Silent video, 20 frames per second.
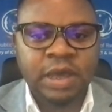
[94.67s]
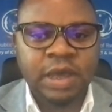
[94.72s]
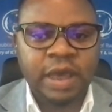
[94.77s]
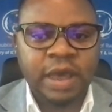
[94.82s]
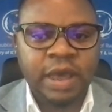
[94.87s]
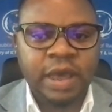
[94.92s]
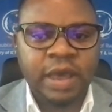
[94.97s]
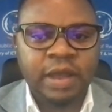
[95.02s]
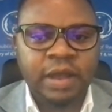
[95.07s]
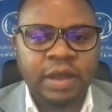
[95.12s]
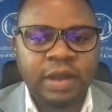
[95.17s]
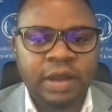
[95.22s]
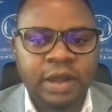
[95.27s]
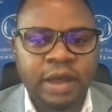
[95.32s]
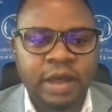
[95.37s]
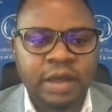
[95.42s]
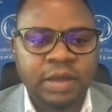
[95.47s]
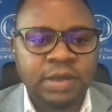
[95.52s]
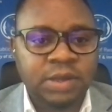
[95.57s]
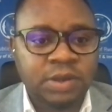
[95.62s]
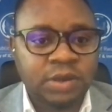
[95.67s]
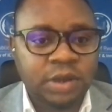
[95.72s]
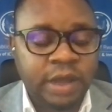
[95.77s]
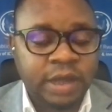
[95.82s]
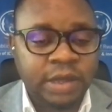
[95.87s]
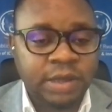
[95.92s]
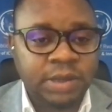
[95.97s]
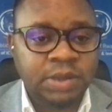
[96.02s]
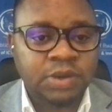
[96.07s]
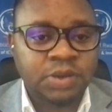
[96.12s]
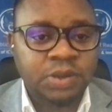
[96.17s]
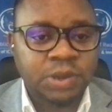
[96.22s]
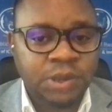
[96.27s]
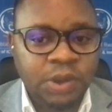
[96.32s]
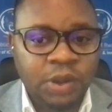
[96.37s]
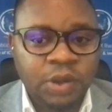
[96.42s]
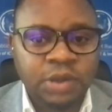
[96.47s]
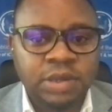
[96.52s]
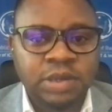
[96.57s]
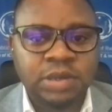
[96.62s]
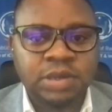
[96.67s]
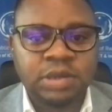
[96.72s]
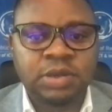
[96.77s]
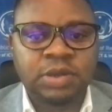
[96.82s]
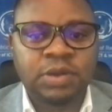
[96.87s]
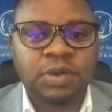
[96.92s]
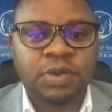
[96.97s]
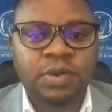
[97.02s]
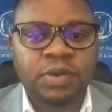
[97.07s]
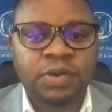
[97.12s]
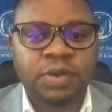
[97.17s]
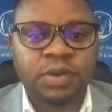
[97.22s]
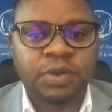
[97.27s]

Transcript: And as a result, you know,